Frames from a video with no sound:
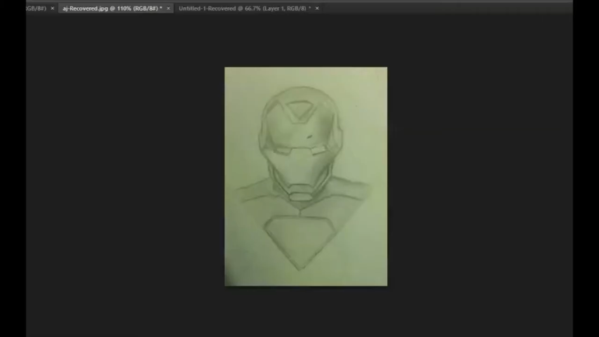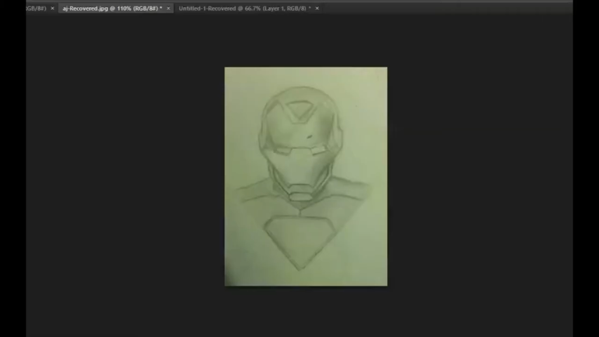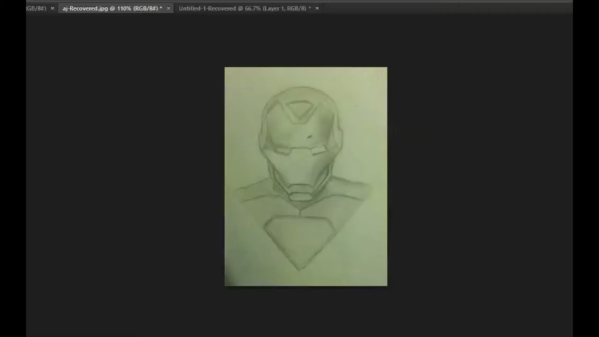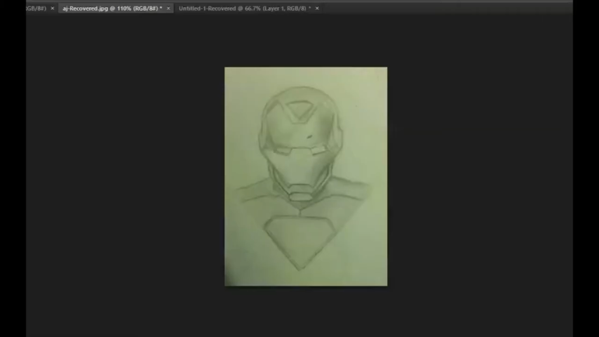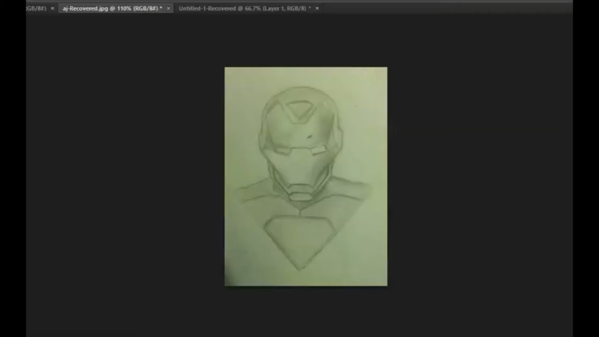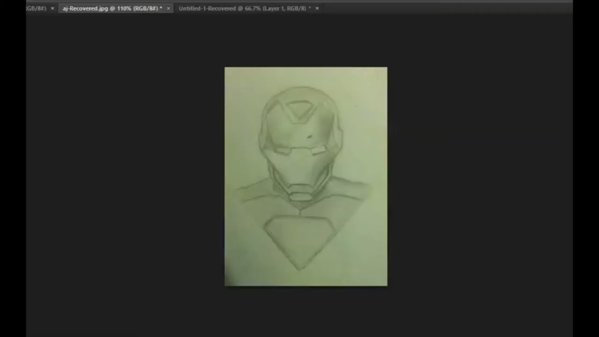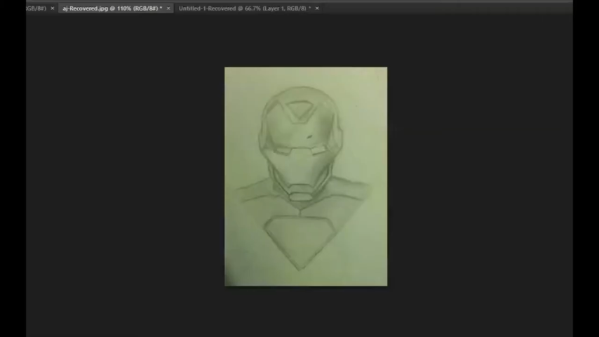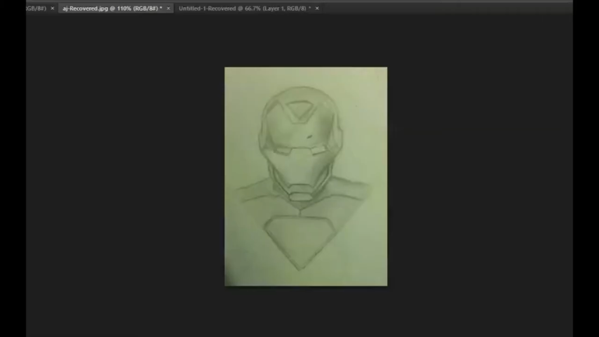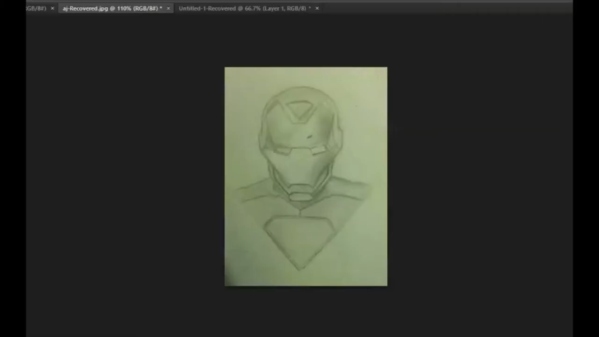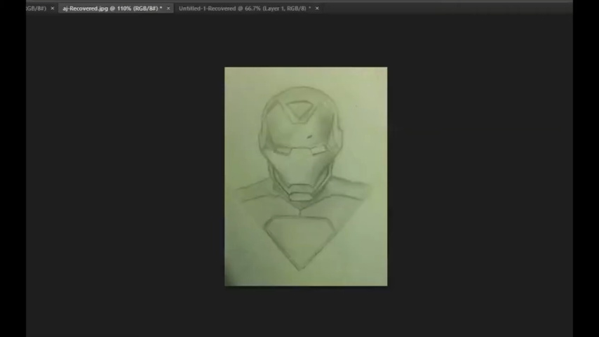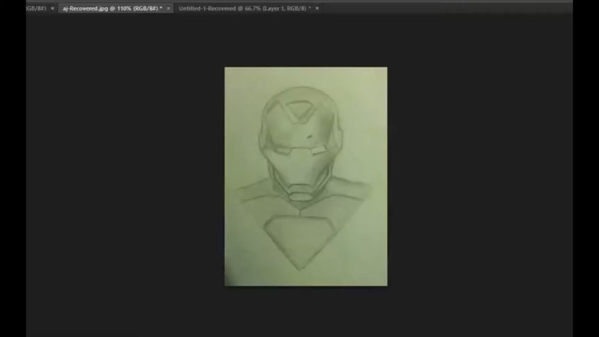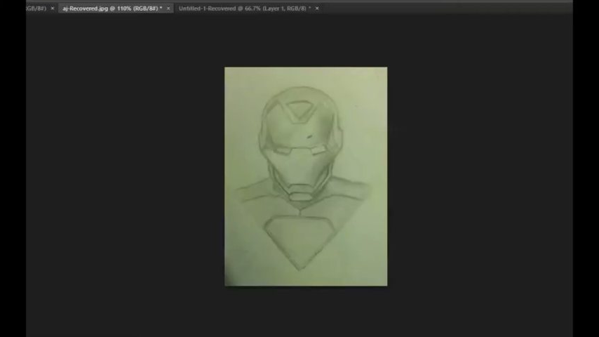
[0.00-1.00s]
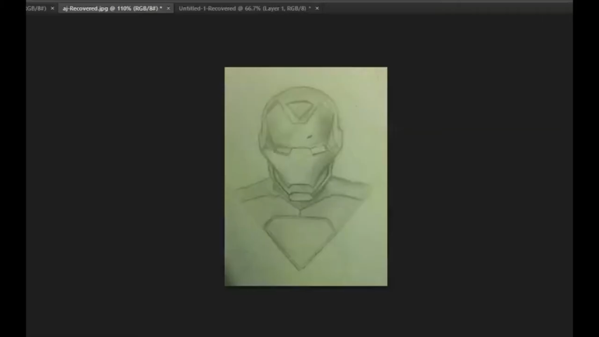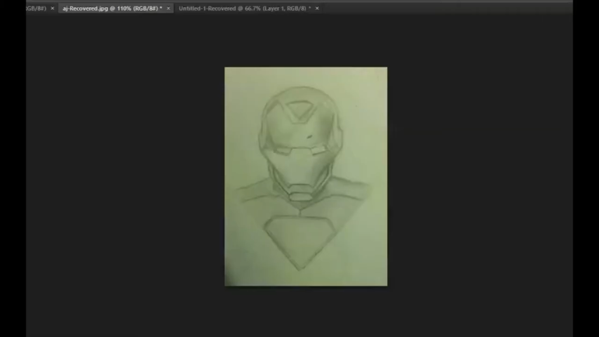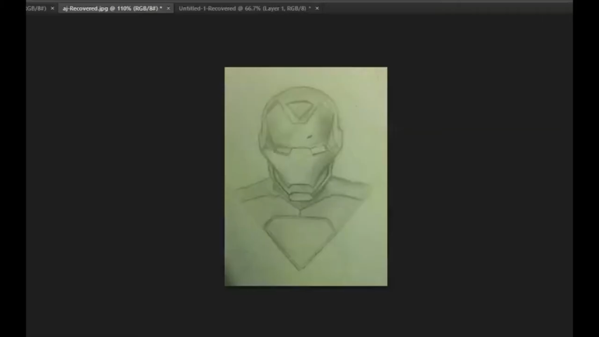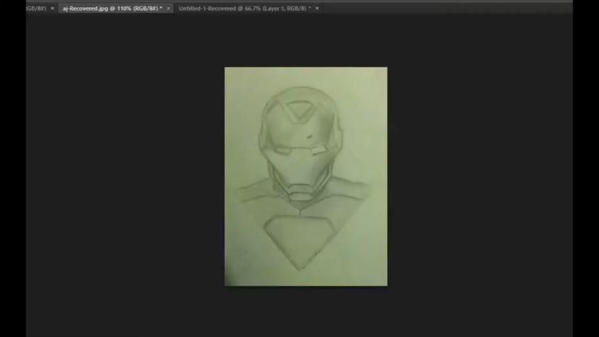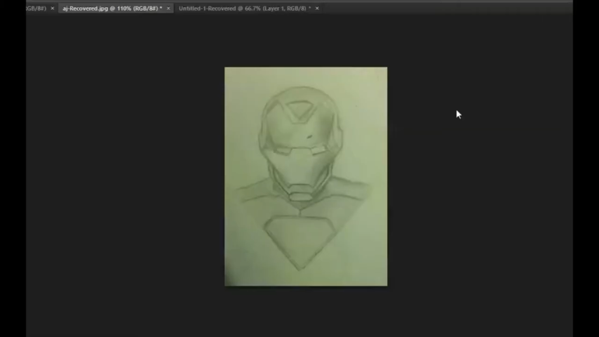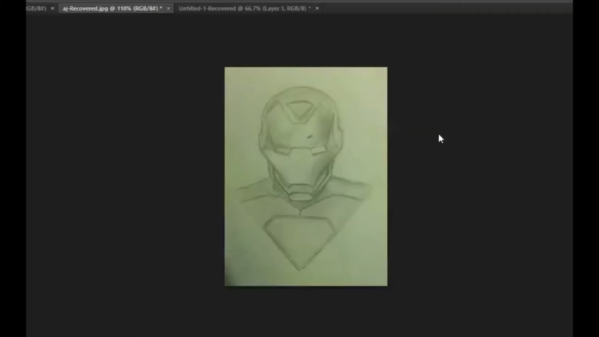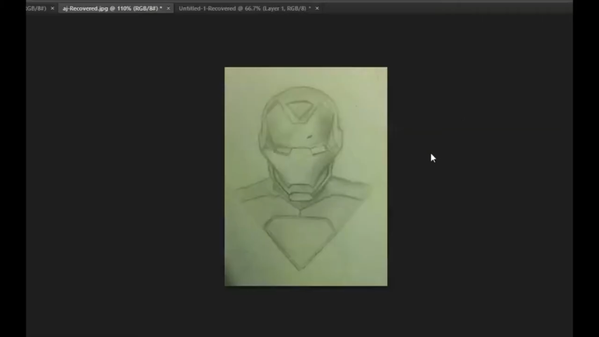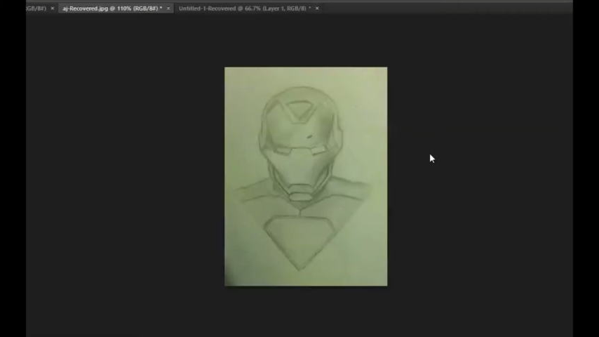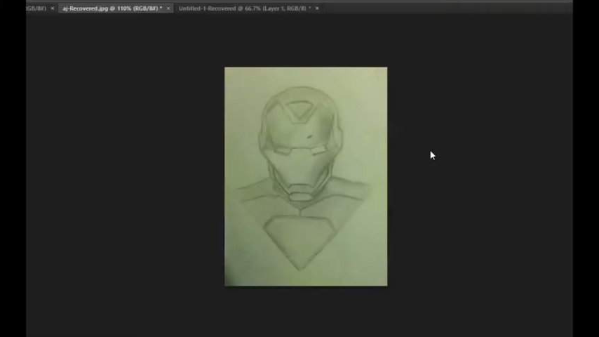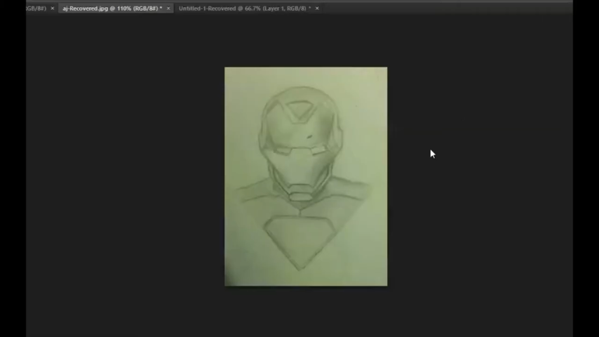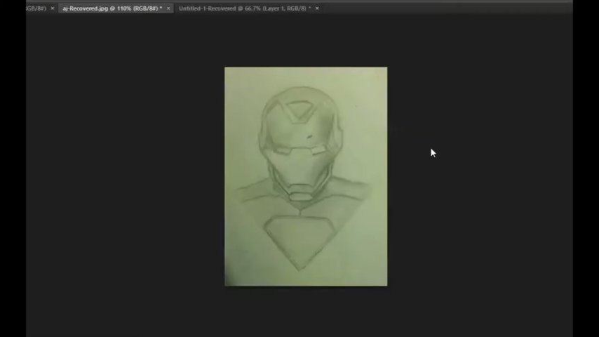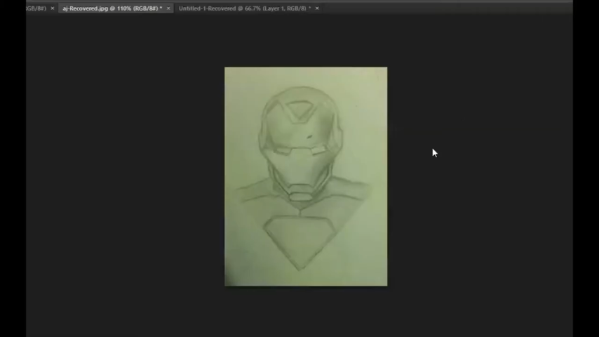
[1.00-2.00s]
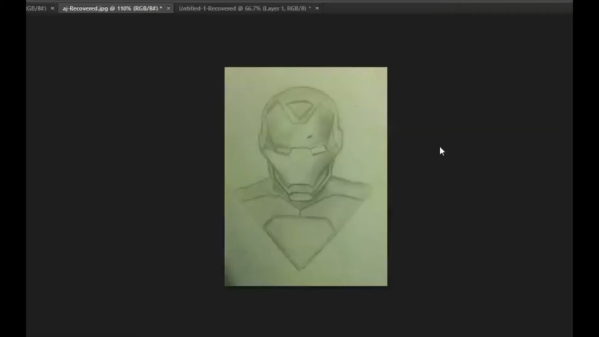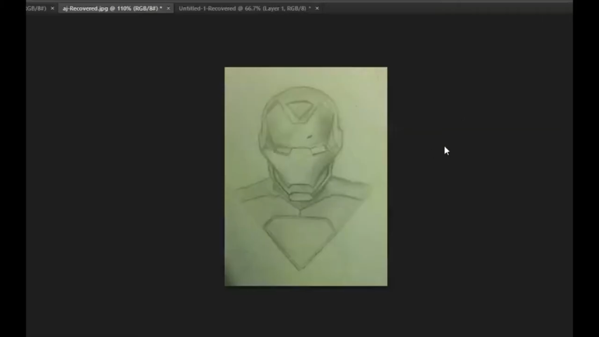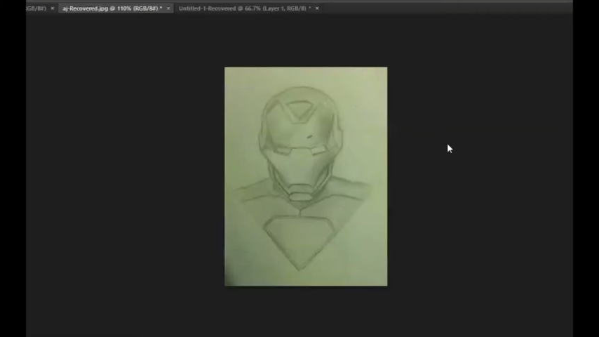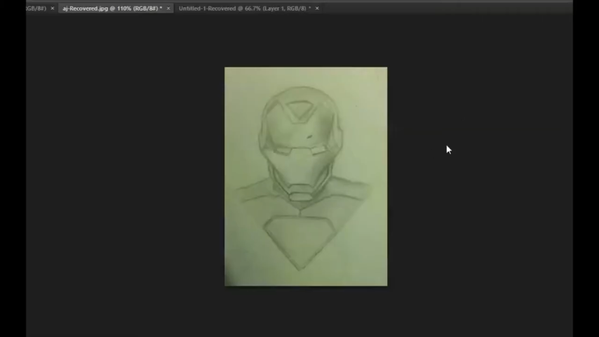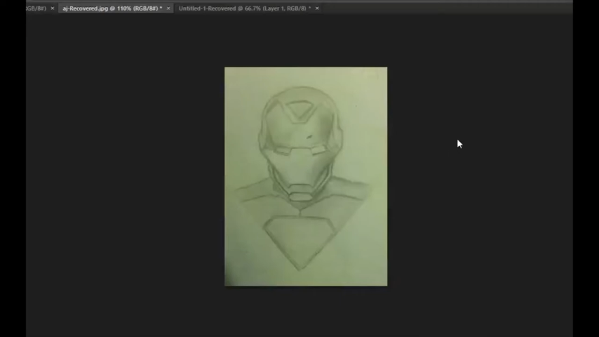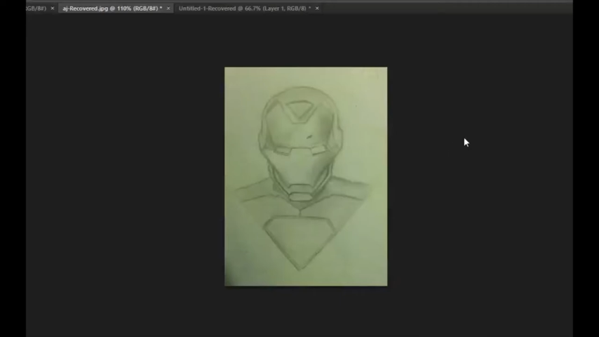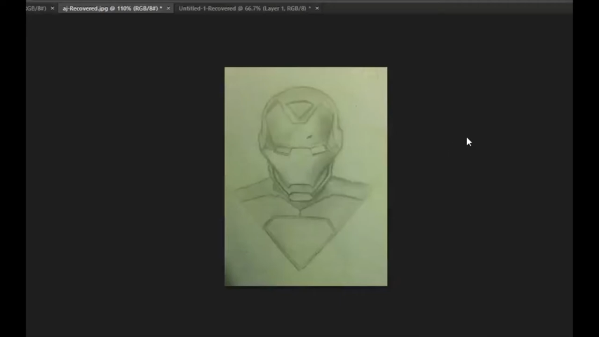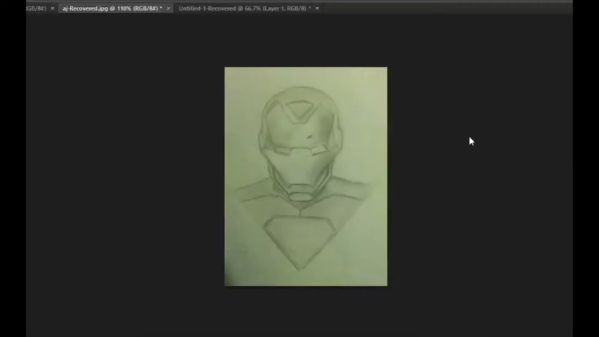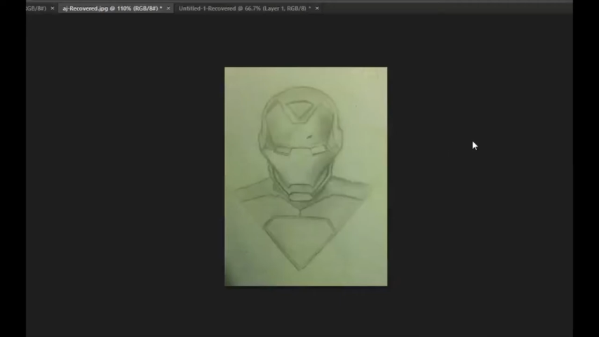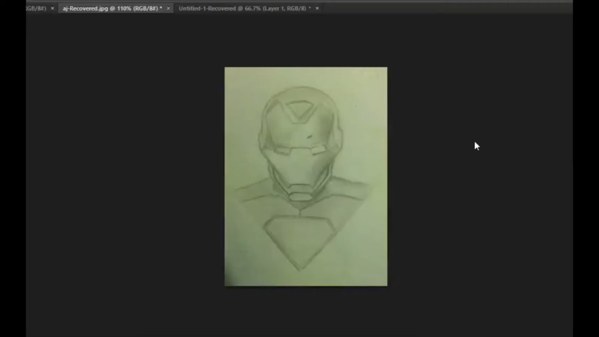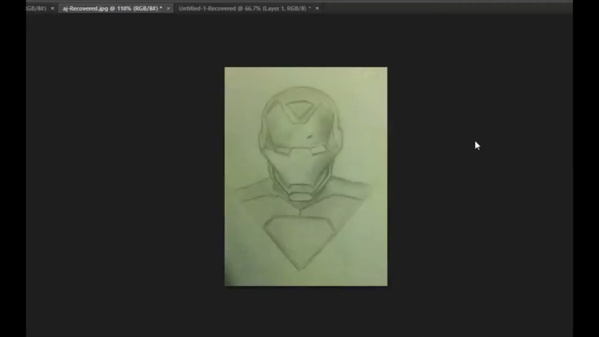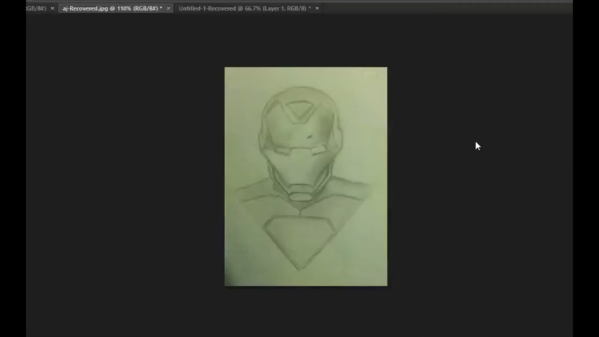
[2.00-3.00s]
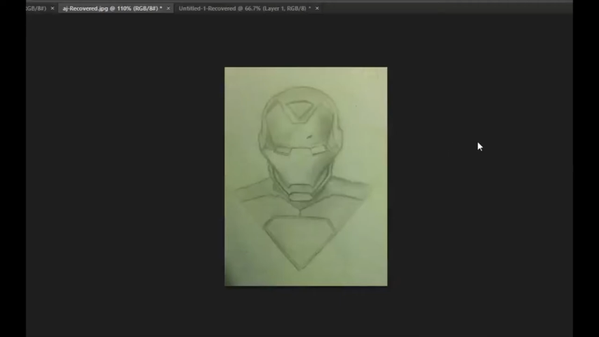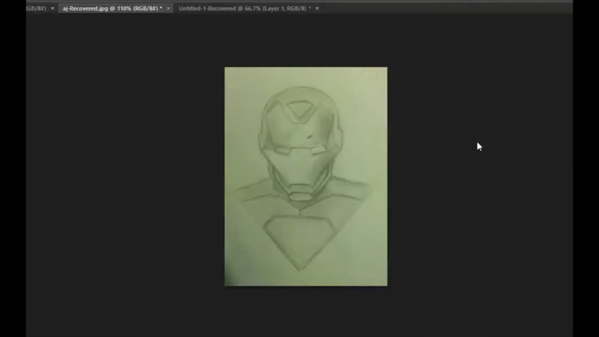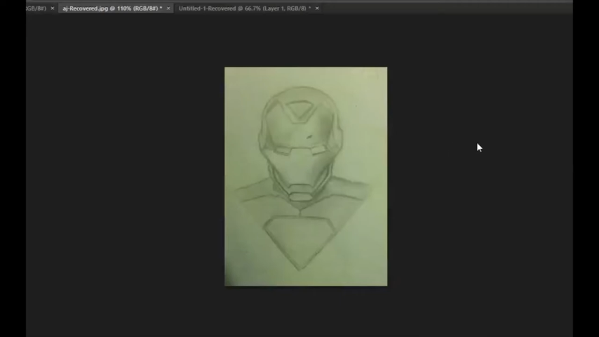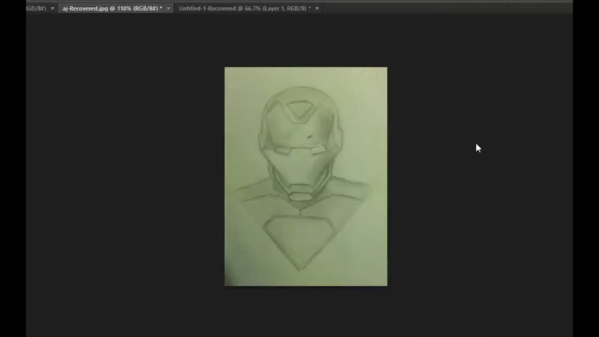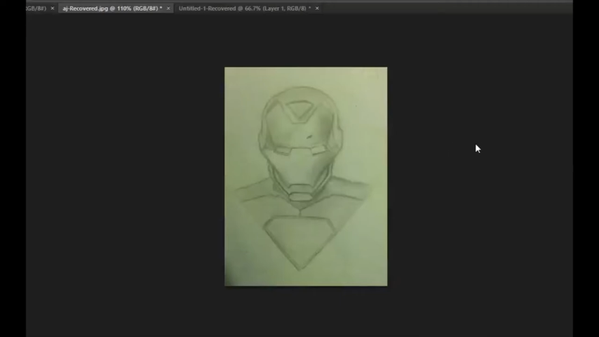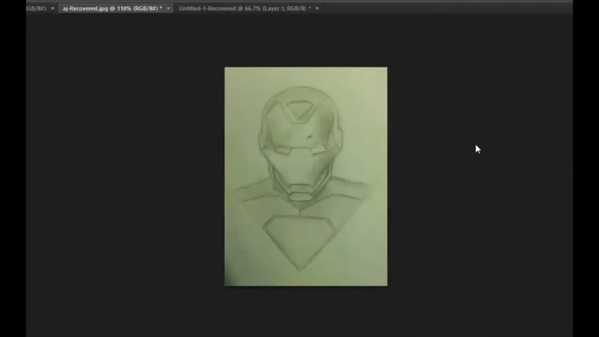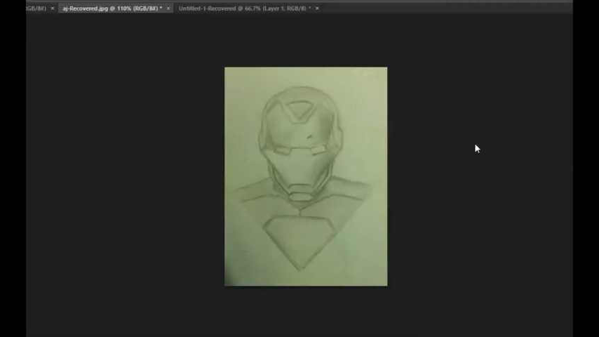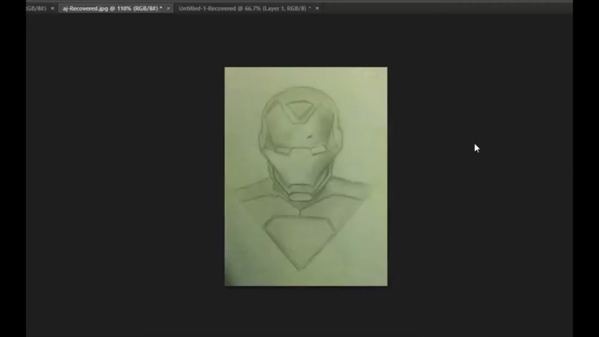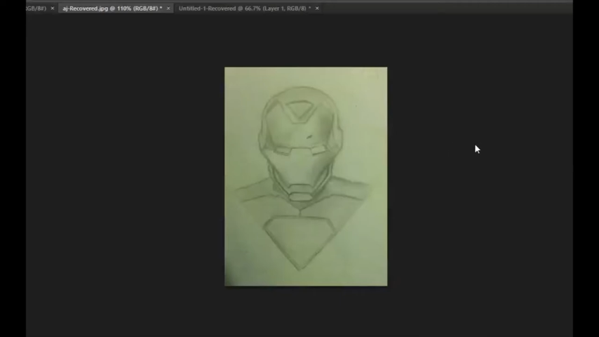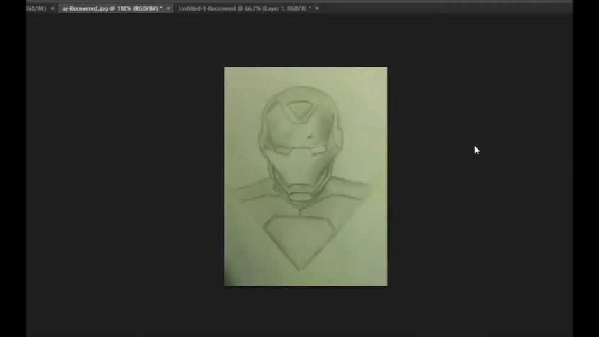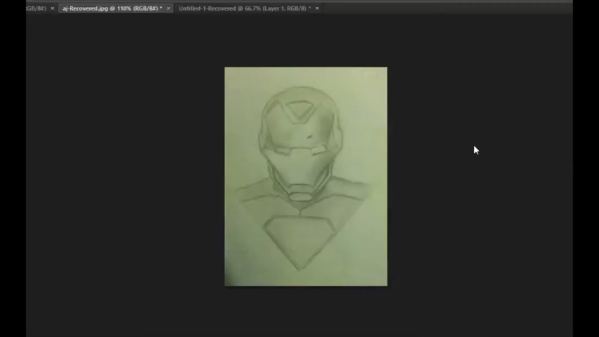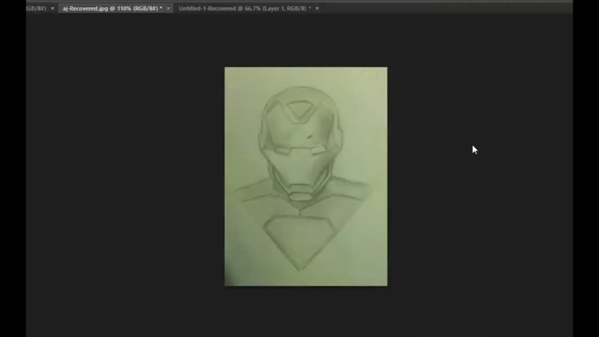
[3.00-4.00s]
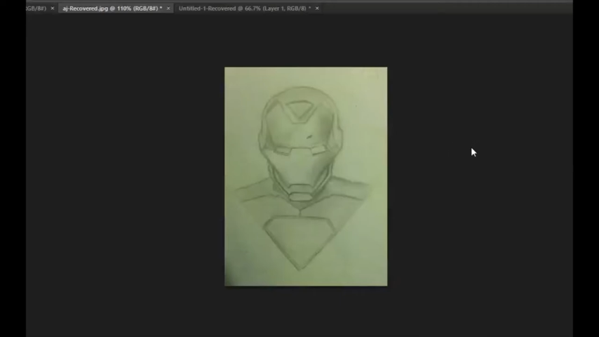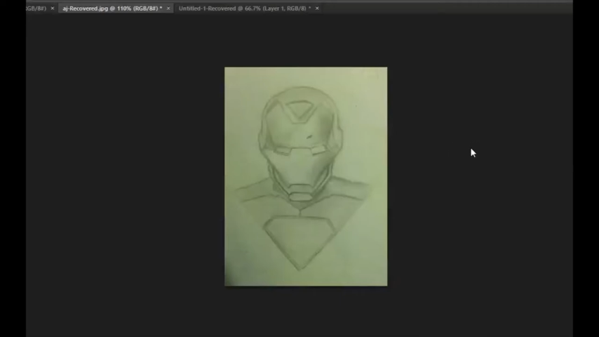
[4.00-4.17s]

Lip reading: No face is visible, so there are no lips to read.